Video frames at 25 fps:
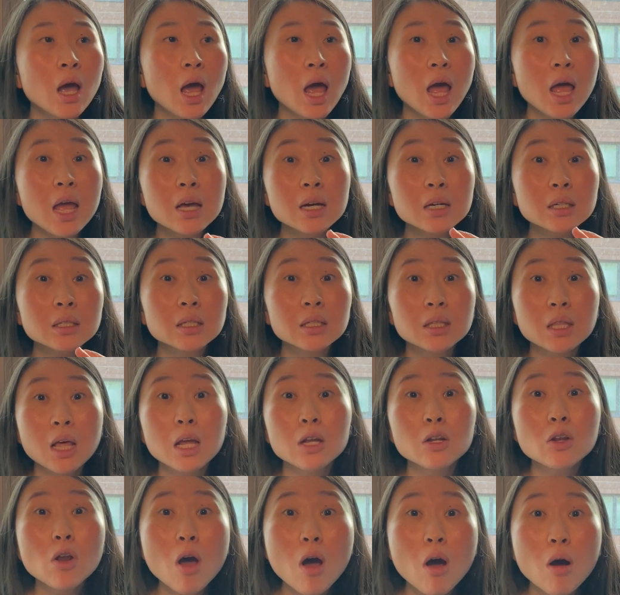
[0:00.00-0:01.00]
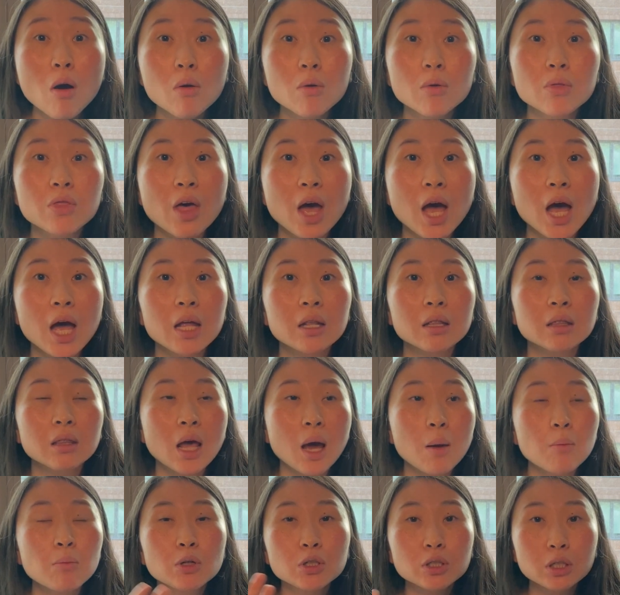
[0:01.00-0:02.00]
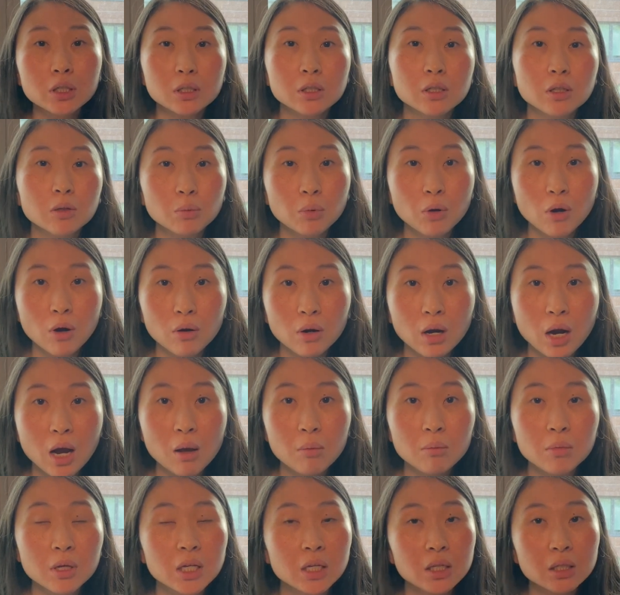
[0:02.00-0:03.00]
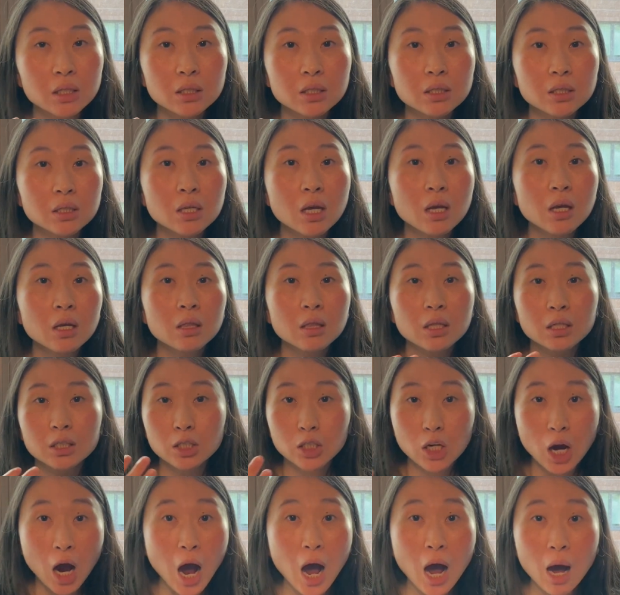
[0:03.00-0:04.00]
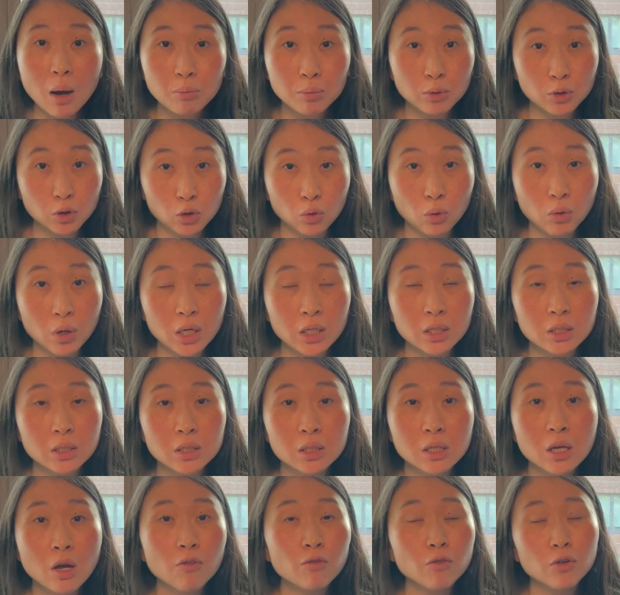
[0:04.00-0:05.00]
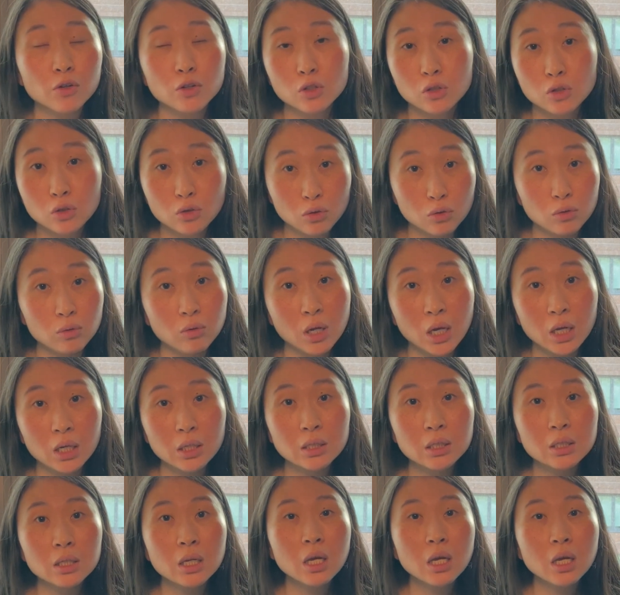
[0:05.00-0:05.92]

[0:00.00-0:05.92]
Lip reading: and they know that that particular program is the top choice for the student.